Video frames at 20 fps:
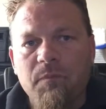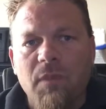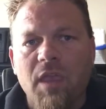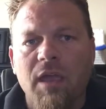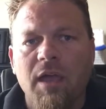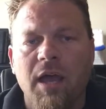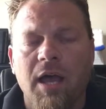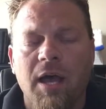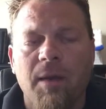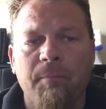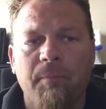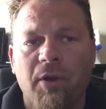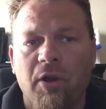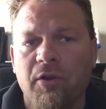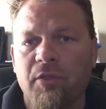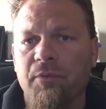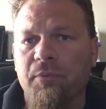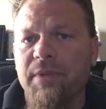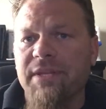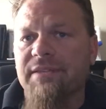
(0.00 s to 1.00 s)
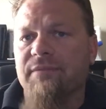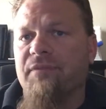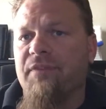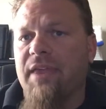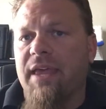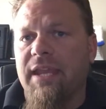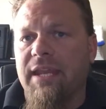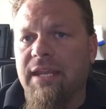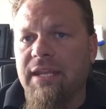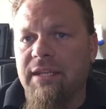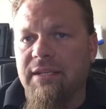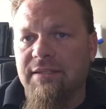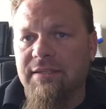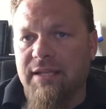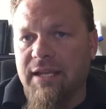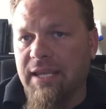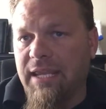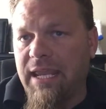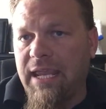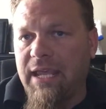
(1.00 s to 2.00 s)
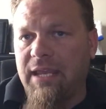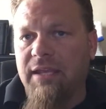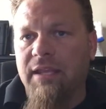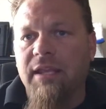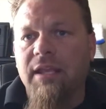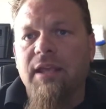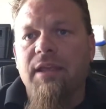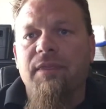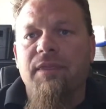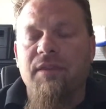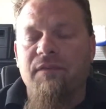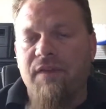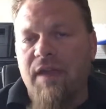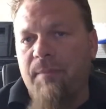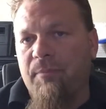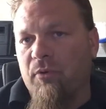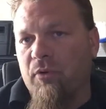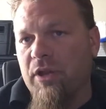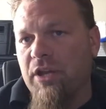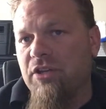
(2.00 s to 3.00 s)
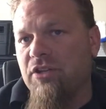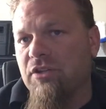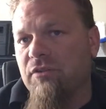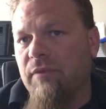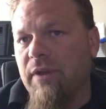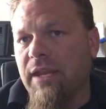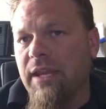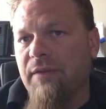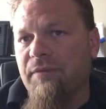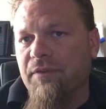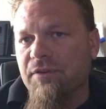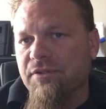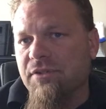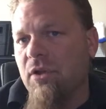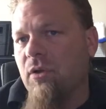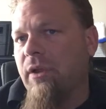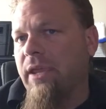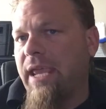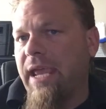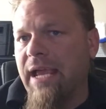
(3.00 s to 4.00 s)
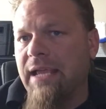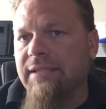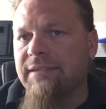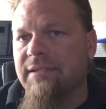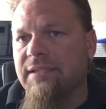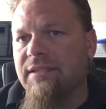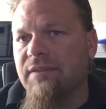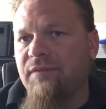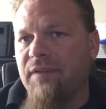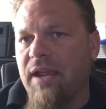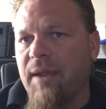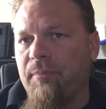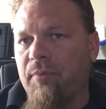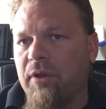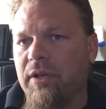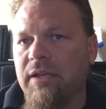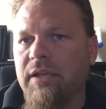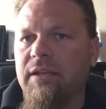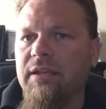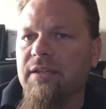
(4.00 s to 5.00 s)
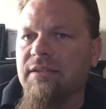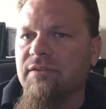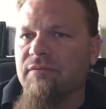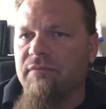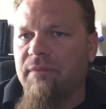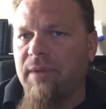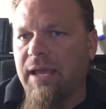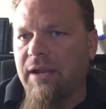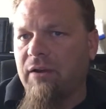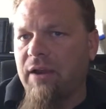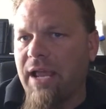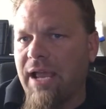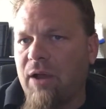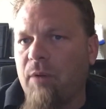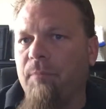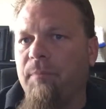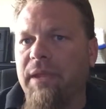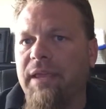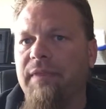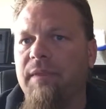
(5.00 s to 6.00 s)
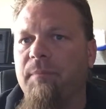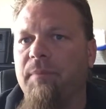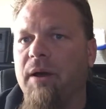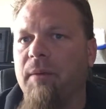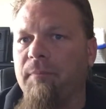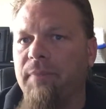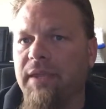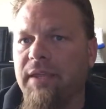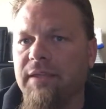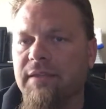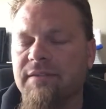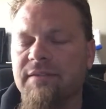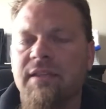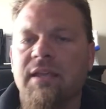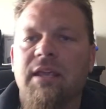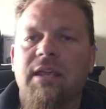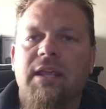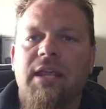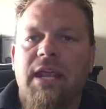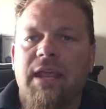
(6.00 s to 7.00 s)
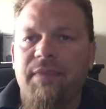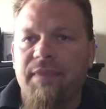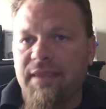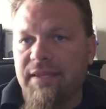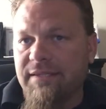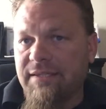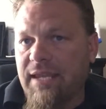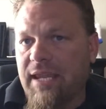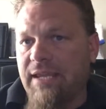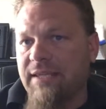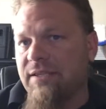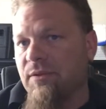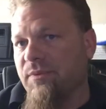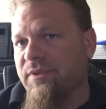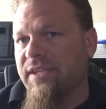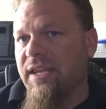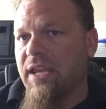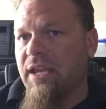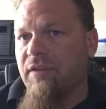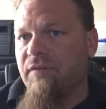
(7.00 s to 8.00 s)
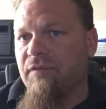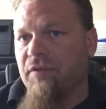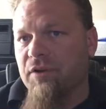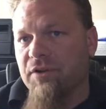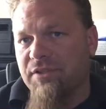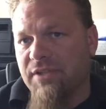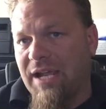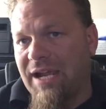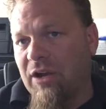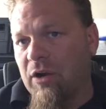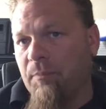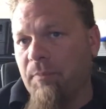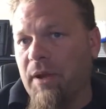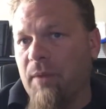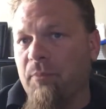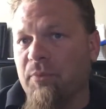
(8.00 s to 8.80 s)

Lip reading: Part of the reason for that is, again, the evaporation rate. If there's no gas that's evaporated, it doesn't matter how big the pump is. In this case, it was the inverse. Our pump